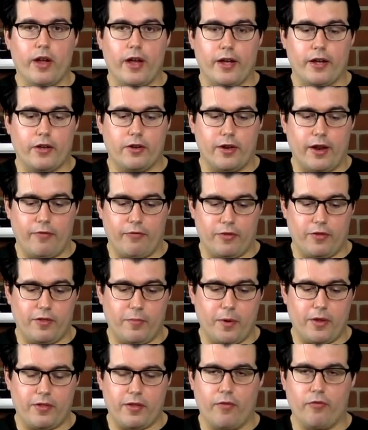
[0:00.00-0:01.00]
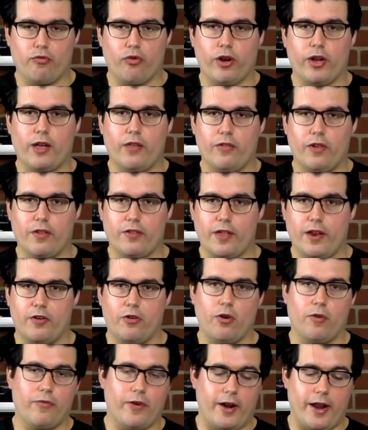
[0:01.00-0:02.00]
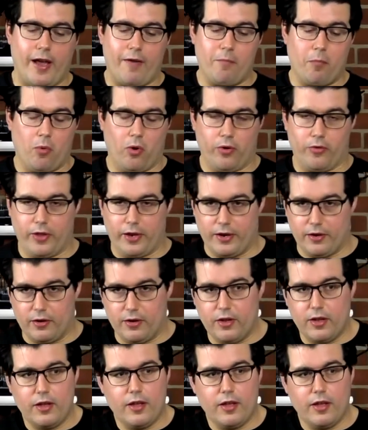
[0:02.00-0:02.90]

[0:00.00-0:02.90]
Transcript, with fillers: I could definitely see myself drinking this. I don't know if I'd have more than